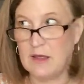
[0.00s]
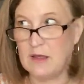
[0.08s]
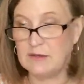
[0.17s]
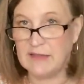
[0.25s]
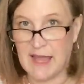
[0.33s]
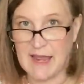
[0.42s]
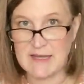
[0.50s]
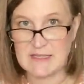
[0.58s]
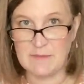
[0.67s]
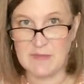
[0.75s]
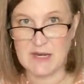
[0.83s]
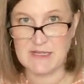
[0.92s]
laying
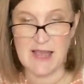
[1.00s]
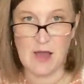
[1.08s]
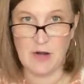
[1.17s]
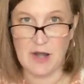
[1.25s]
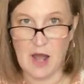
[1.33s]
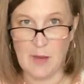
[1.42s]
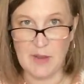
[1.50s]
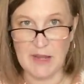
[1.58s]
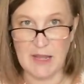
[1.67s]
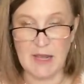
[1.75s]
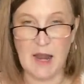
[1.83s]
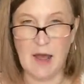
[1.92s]
something down and not
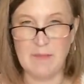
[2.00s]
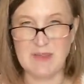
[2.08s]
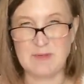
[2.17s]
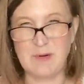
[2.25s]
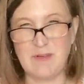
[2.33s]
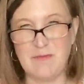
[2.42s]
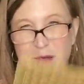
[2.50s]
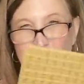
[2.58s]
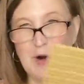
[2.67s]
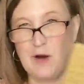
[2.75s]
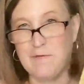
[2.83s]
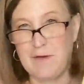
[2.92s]
picking it up. This would have been
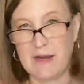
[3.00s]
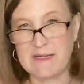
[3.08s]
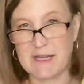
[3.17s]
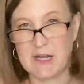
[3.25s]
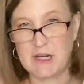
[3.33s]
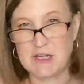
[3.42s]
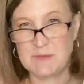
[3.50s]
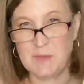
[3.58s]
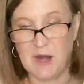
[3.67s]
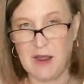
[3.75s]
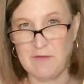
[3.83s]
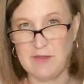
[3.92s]
perfect. I could have just
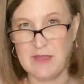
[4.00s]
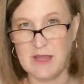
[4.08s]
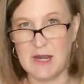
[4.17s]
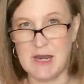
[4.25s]
put everything in